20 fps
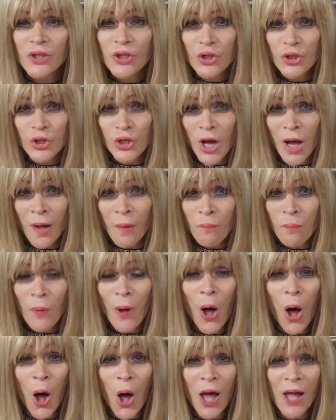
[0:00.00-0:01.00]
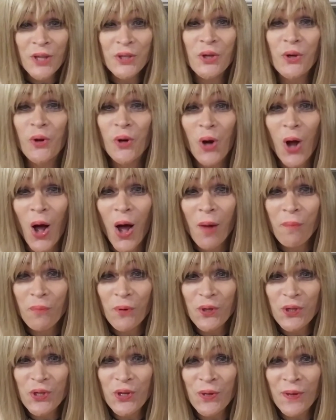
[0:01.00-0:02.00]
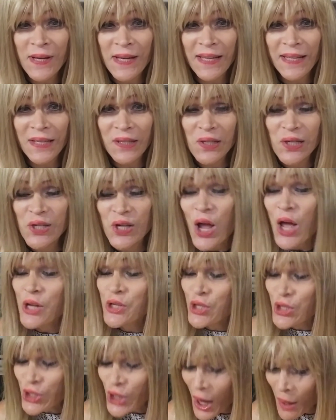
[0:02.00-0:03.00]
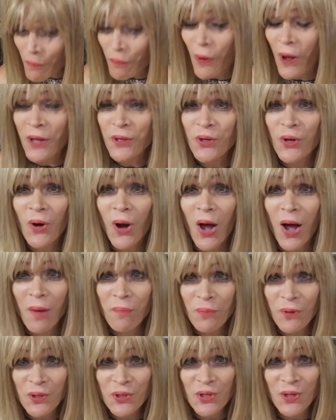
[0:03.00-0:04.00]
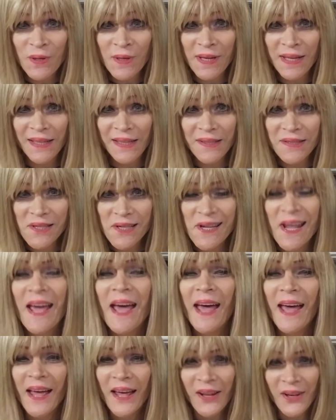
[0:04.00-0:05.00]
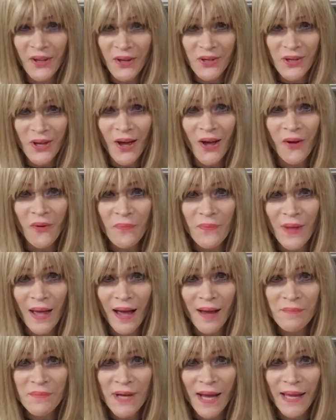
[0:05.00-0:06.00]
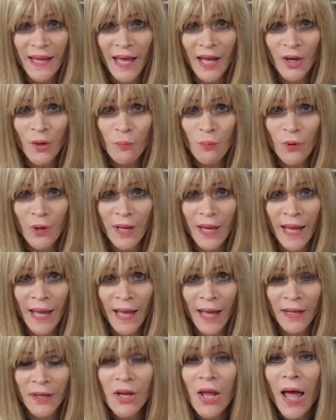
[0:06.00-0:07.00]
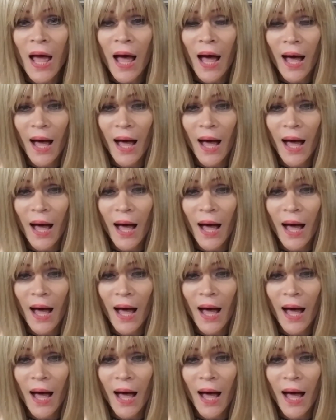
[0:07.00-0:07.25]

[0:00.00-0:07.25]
Jump on your opportunities. Jump on your opportunities. Hello, y'all. I'm Dianna Brianne.